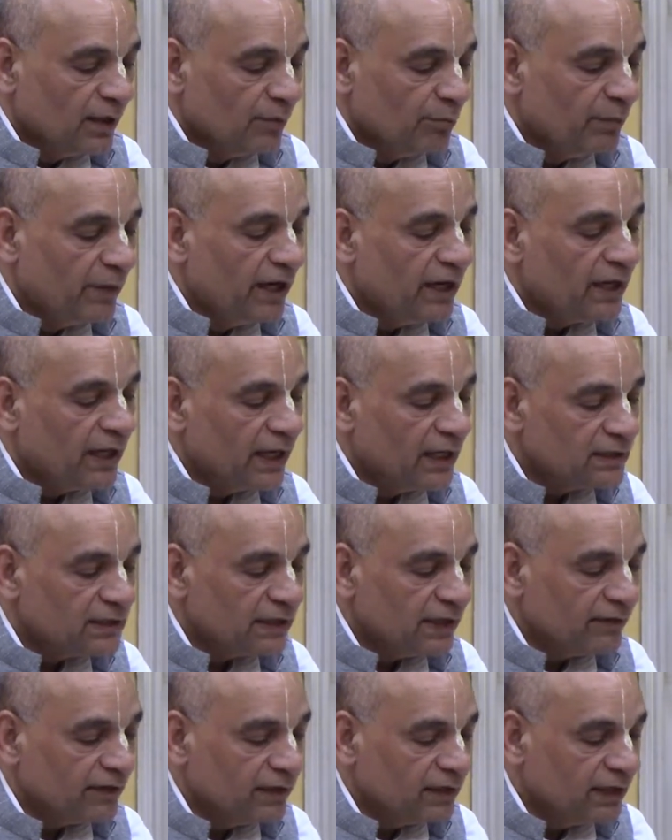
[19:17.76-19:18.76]
maintains
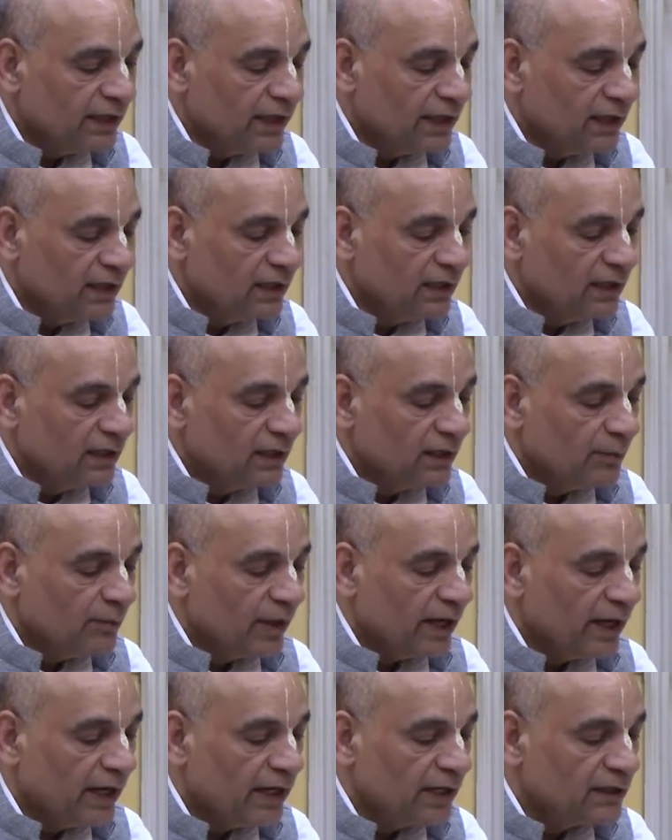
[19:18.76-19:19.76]
everything
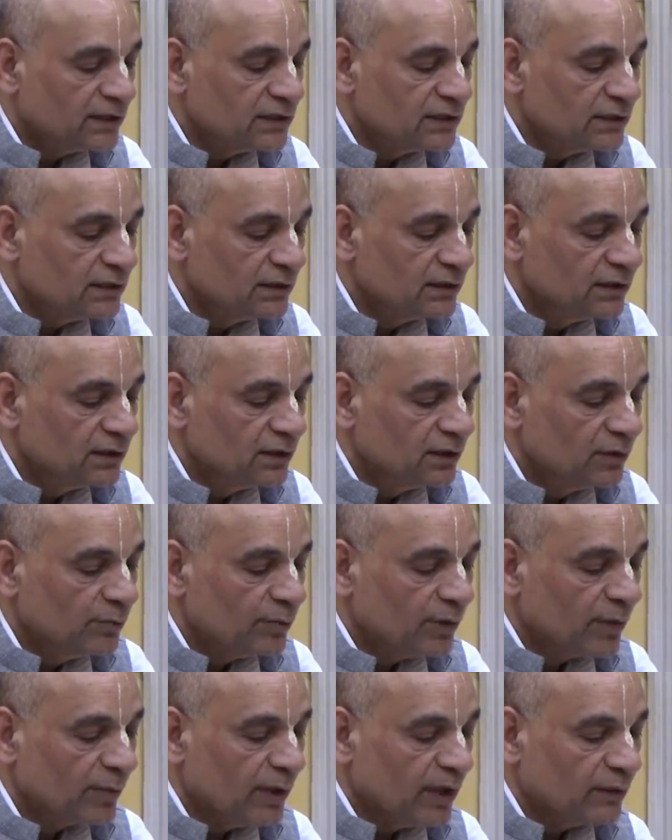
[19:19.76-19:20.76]
by his
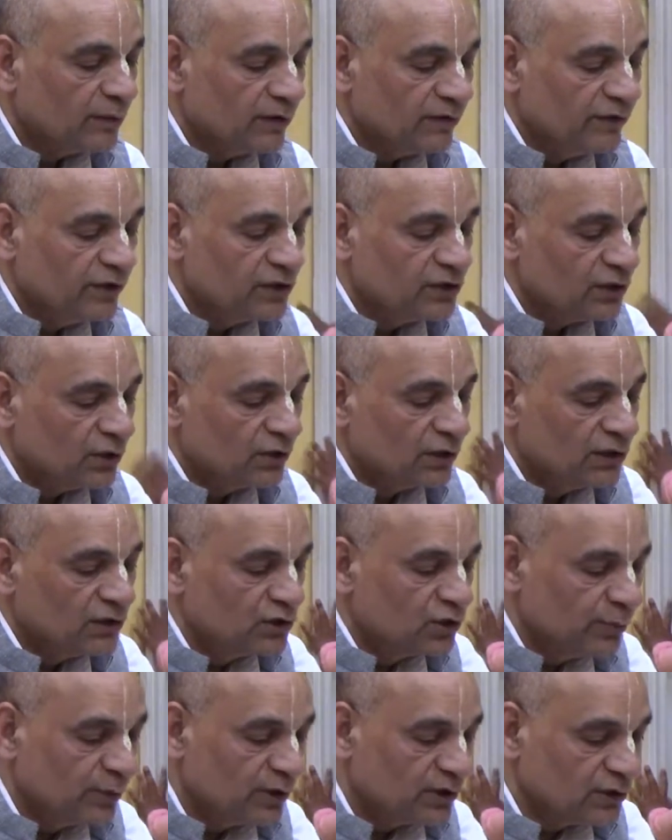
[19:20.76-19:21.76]
Paramatma feature, or the
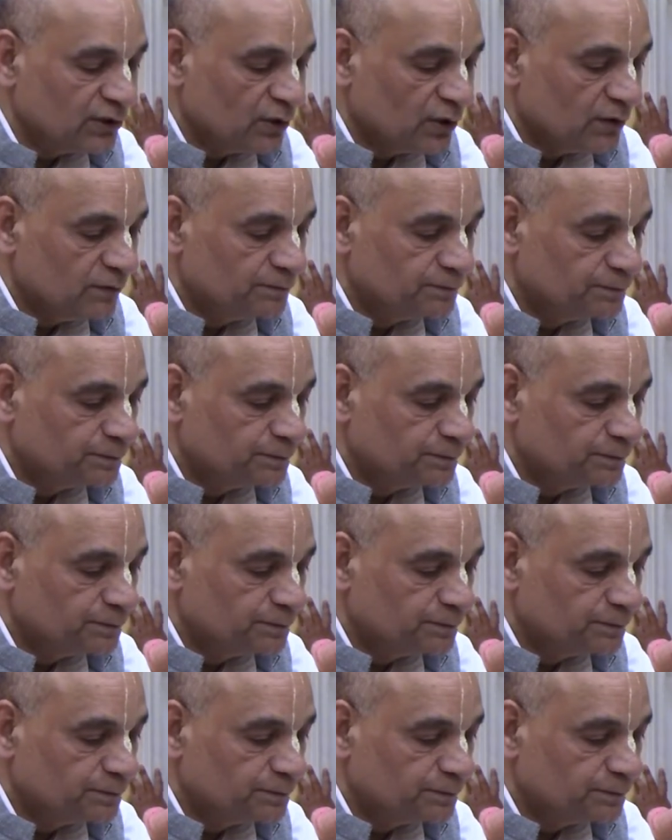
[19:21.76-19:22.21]
super soul,